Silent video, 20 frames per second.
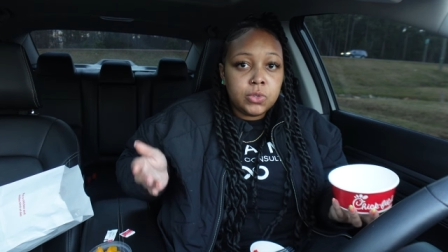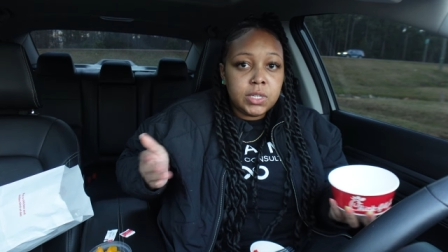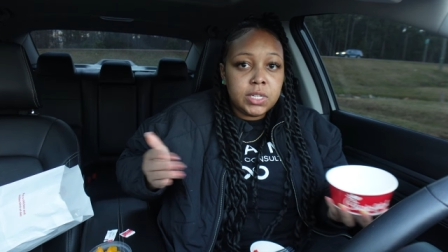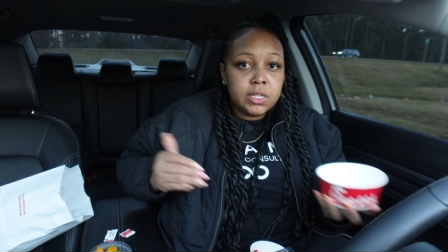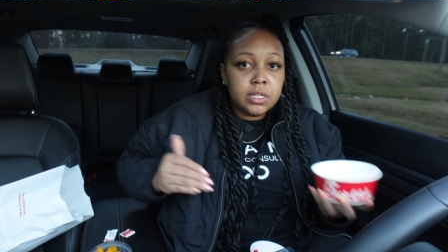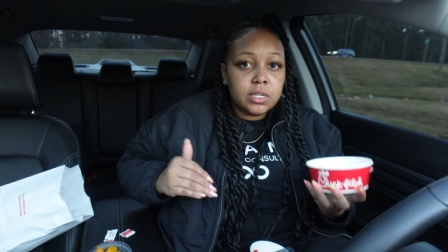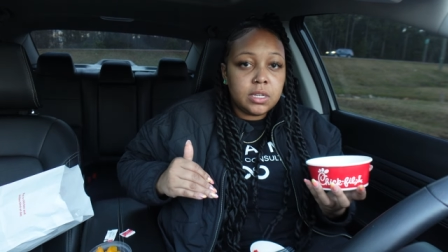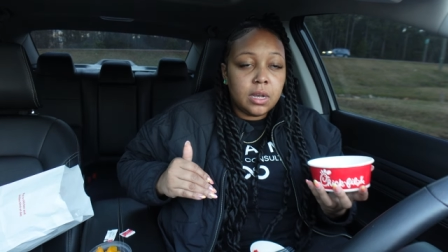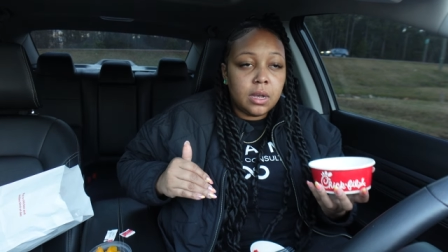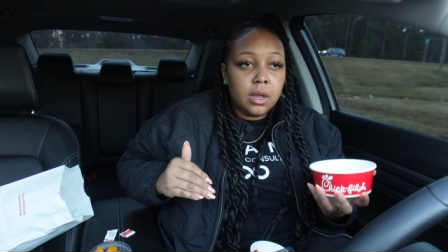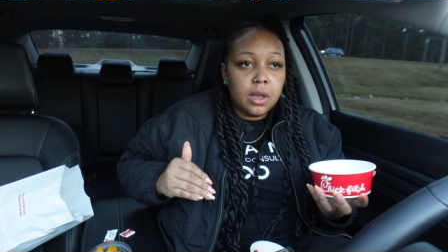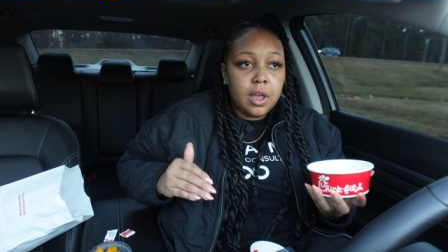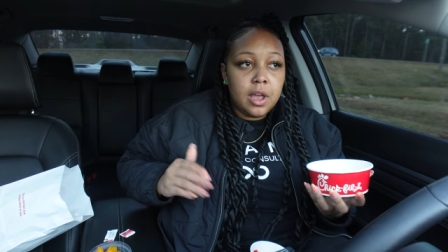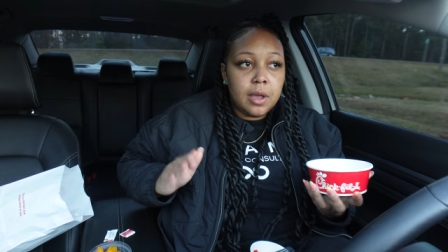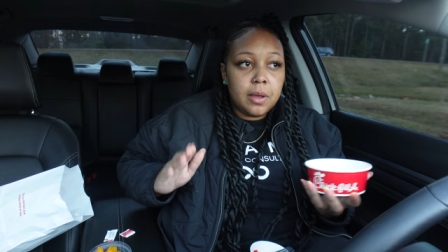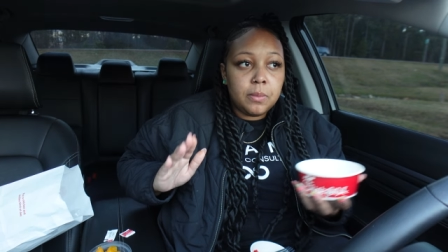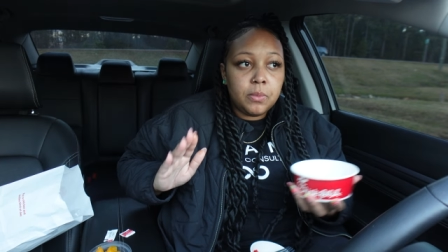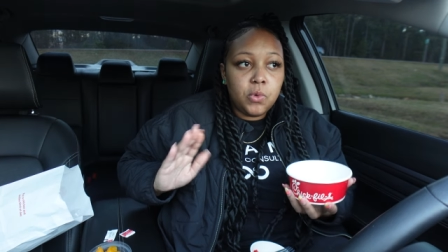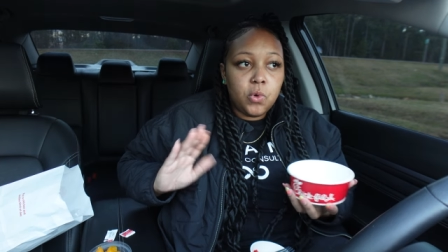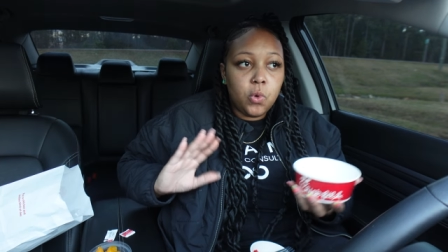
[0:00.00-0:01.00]
since
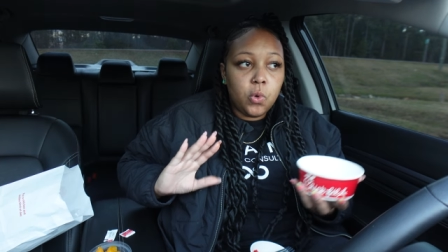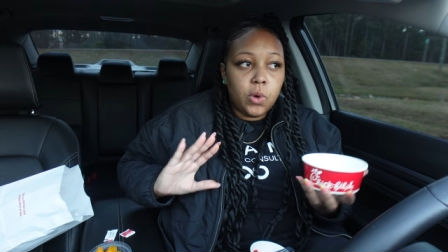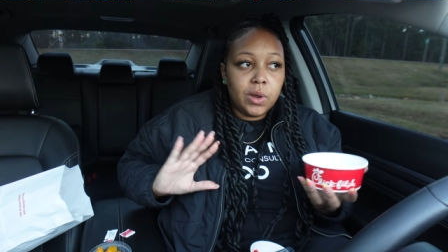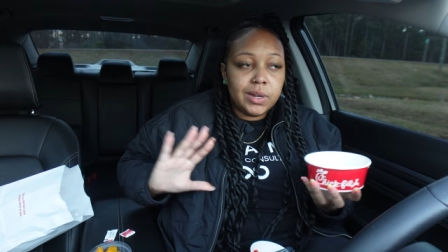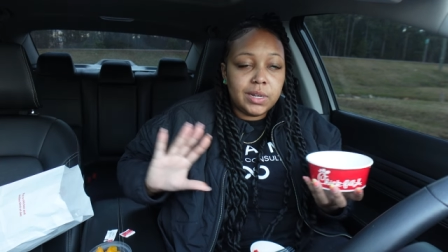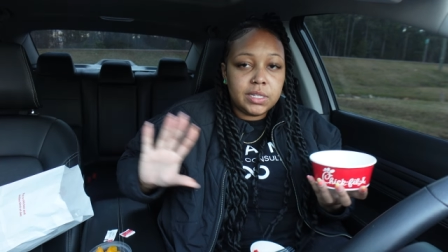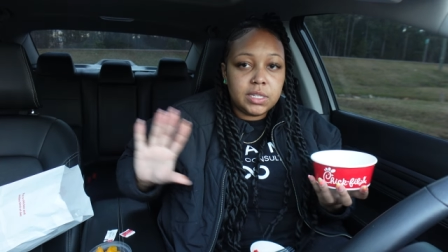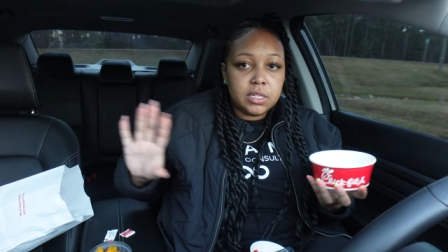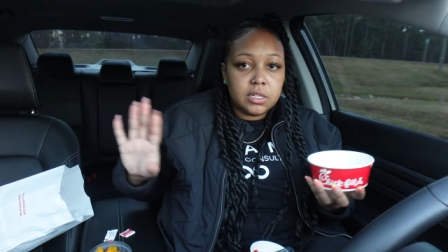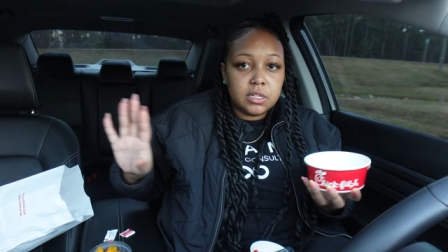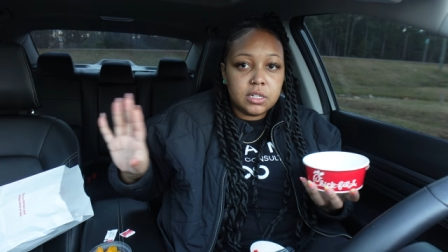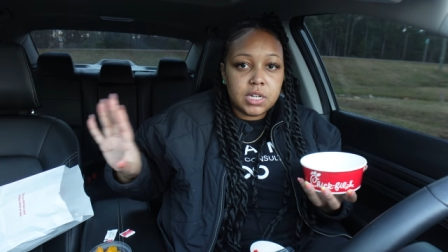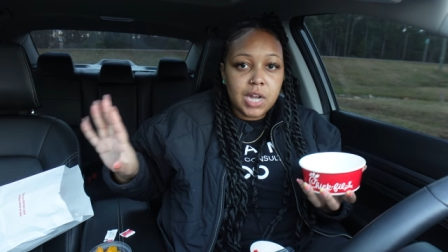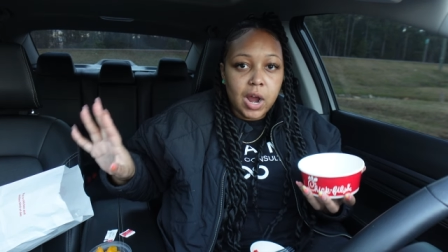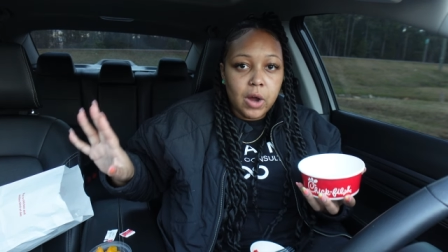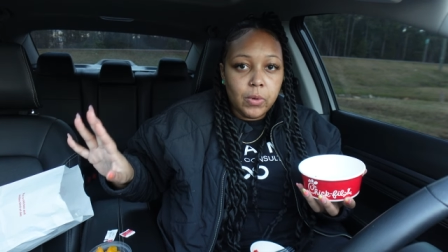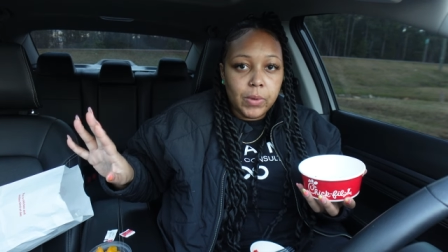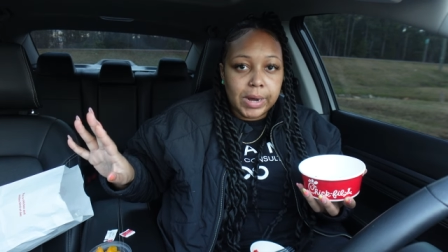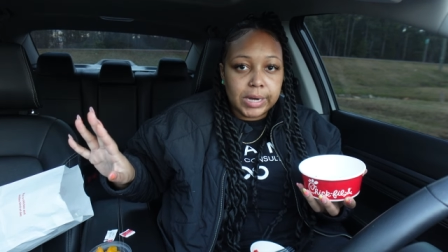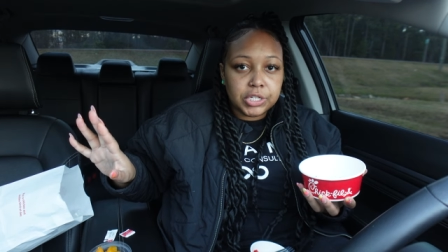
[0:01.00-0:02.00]
I'm going to the
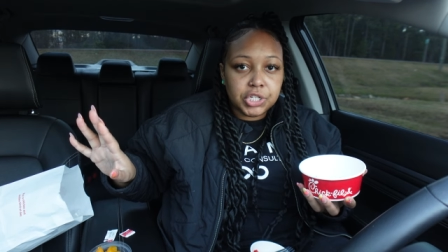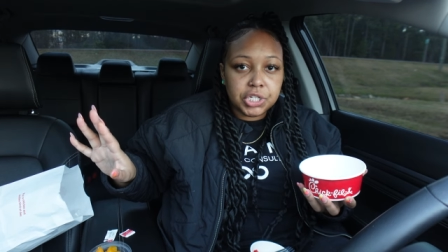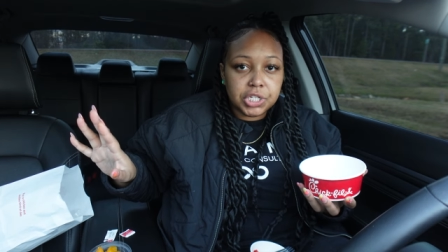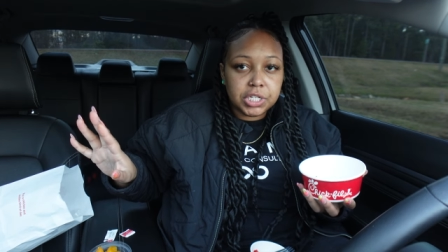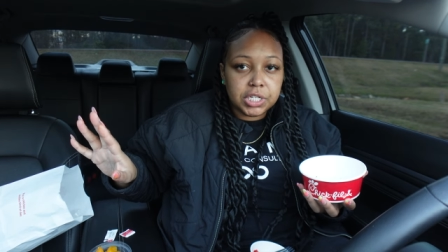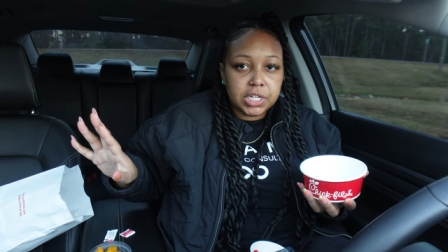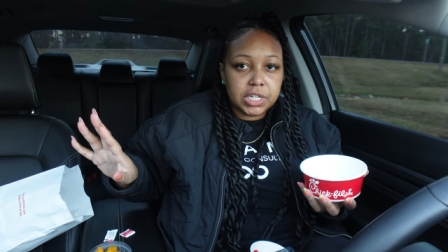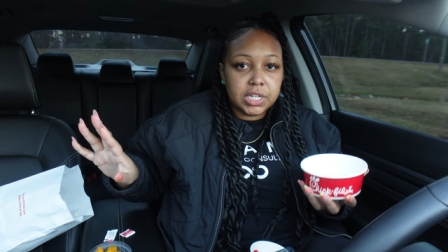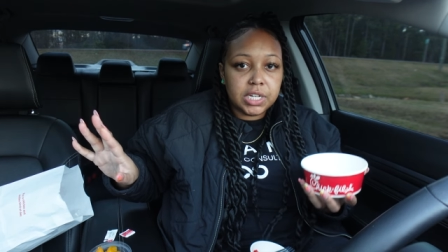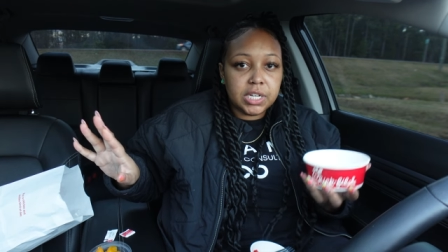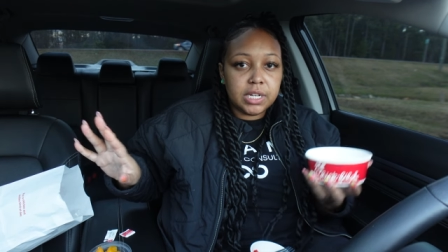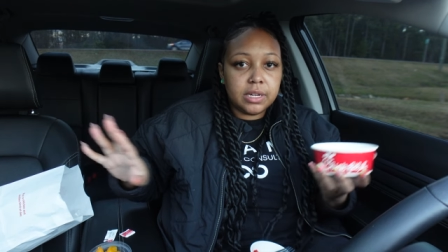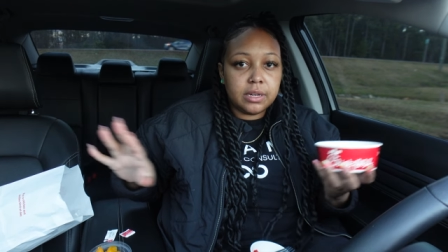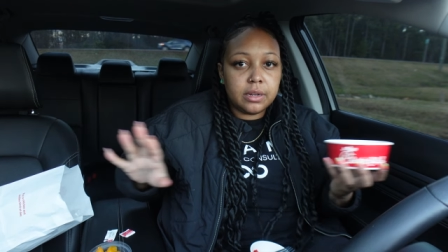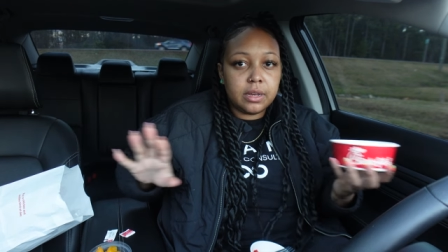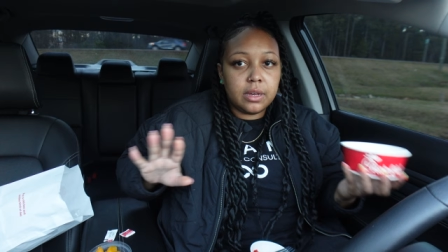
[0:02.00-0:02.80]
direction